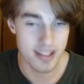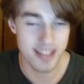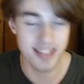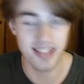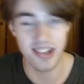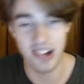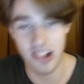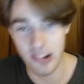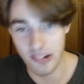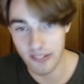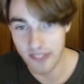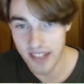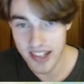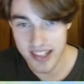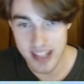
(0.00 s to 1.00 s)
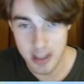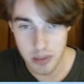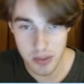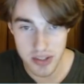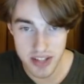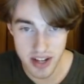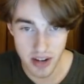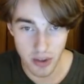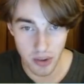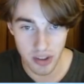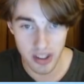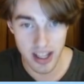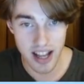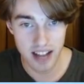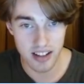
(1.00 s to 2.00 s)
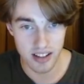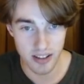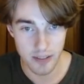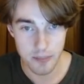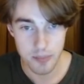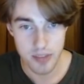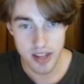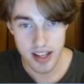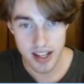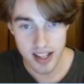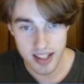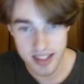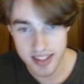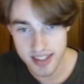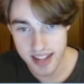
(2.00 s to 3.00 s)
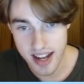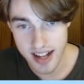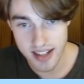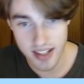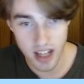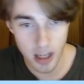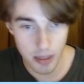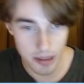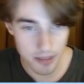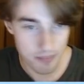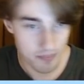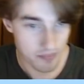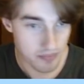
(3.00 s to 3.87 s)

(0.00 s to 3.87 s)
Not at all. This was in northern Canada, in Sax Harbor.